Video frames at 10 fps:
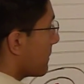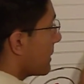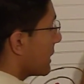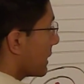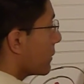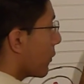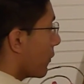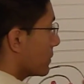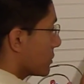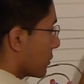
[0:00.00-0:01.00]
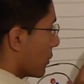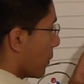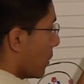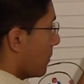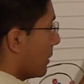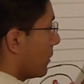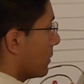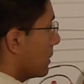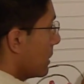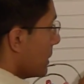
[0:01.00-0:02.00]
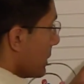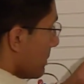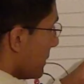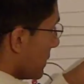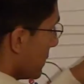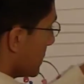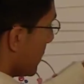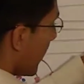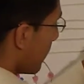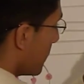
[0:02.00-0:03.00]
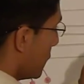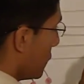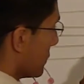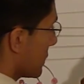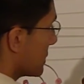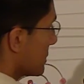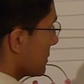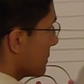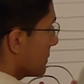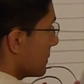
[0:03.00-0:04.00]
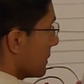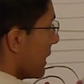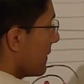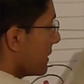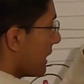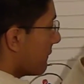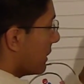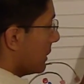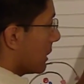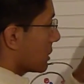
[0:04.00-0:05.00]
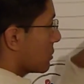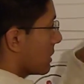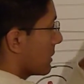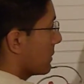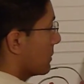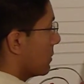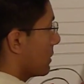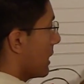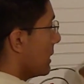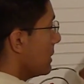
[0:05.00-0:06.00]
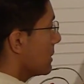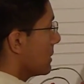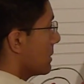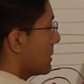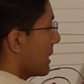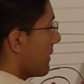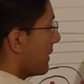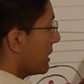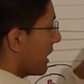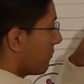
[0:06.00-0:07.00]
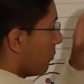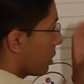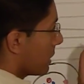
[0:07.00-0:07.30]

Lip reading: be in a certain orbital, because you have the nucleus, and then you have an electron, okay? And then you have more